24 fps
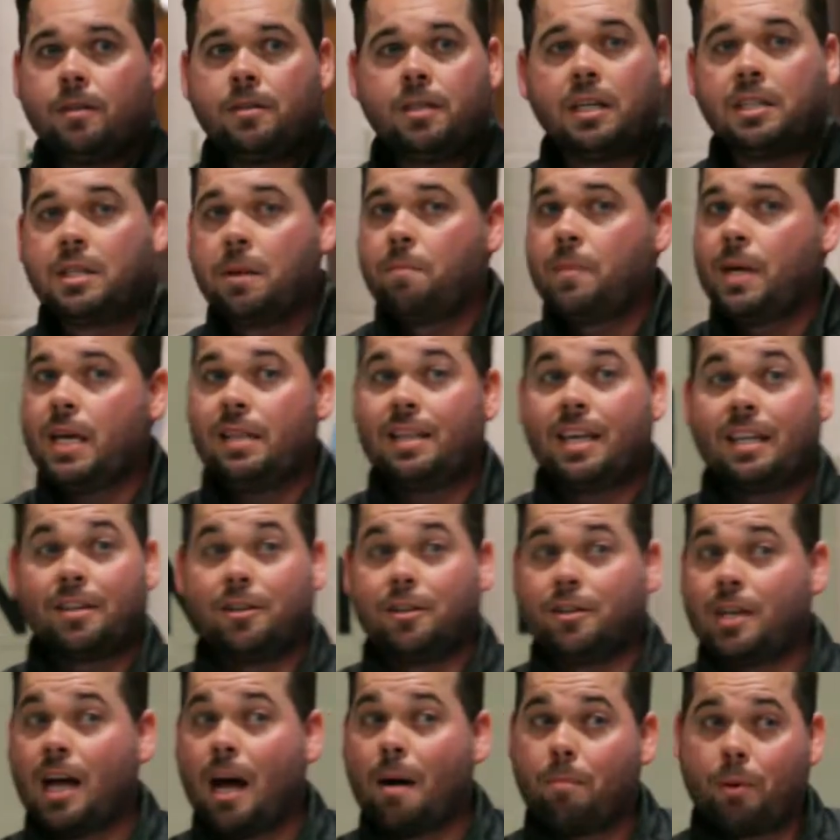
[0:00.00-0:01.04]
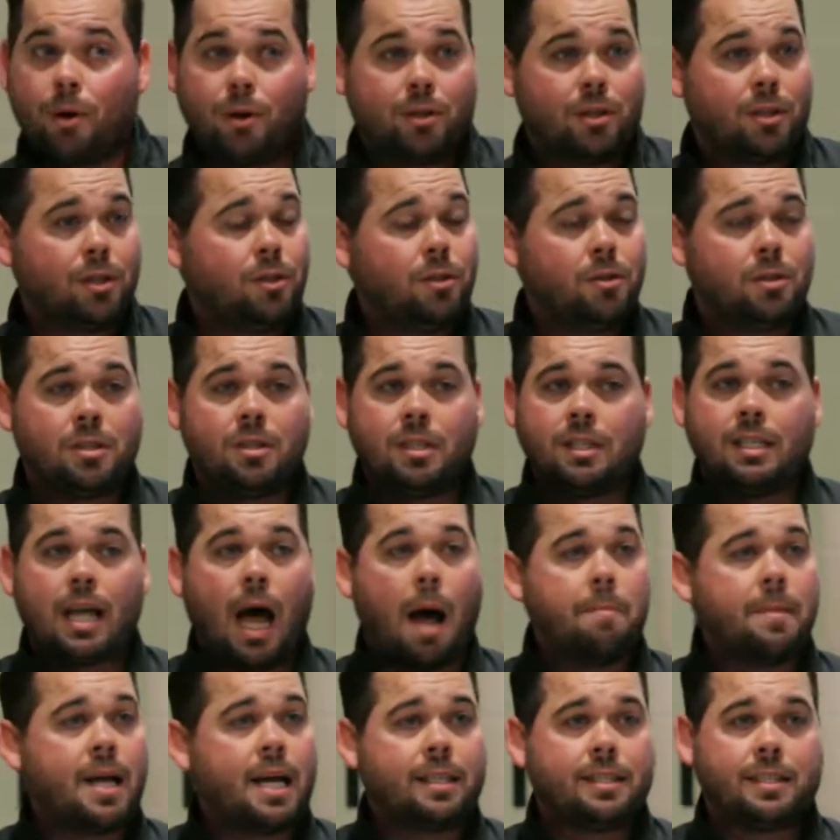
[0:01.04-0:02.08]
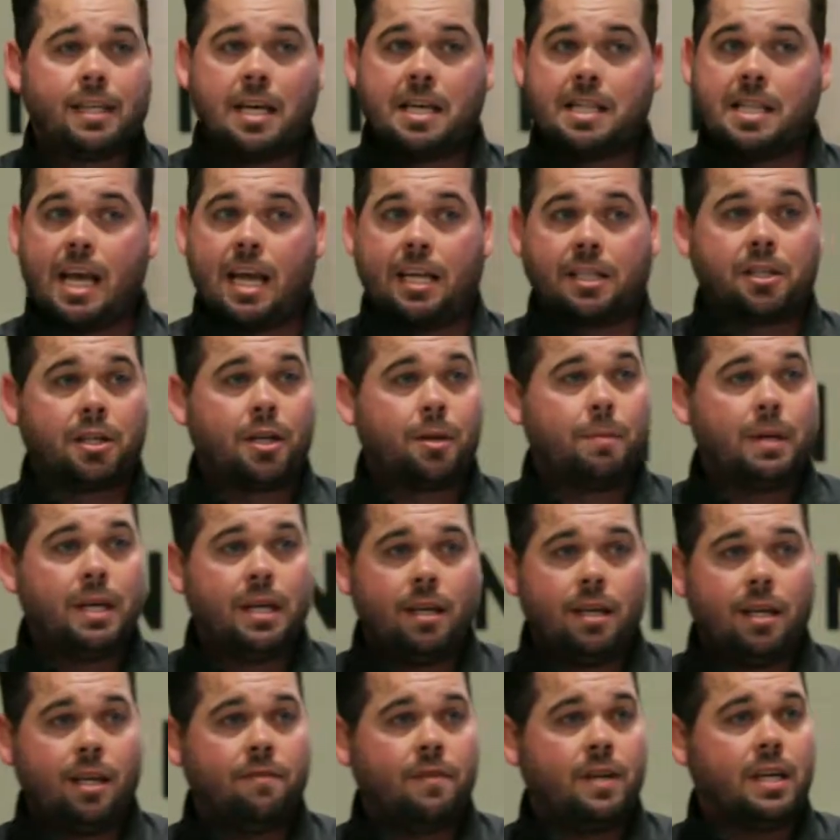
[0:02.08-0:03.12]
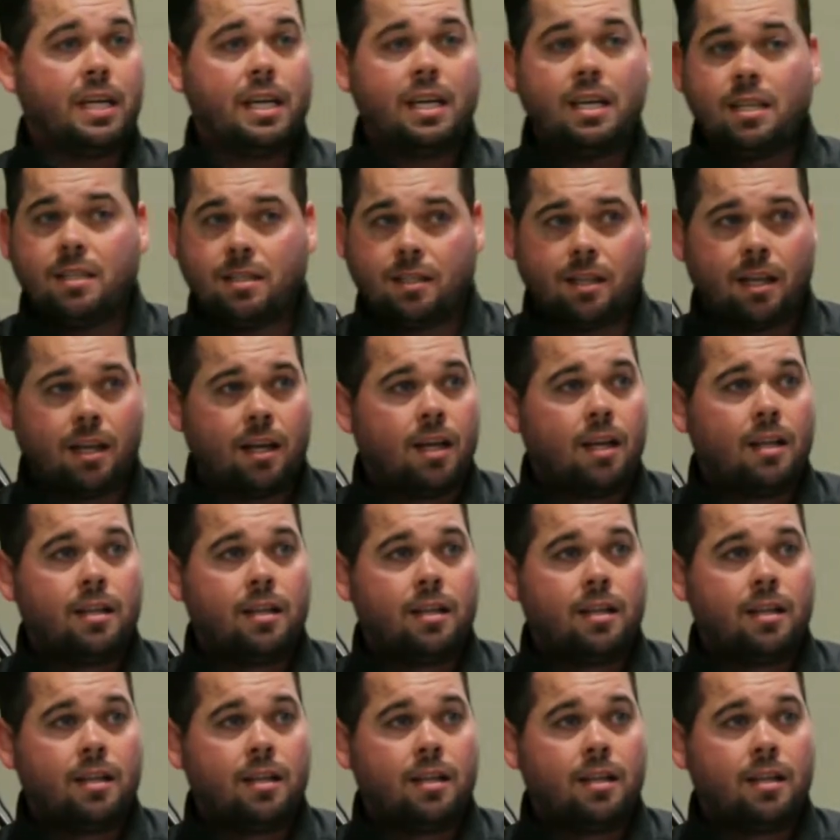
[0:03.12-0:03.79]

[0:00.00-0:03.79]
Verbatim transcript: Doesn't mean that there's not persecution. Listen, I'm not saying that it's going to be even easy.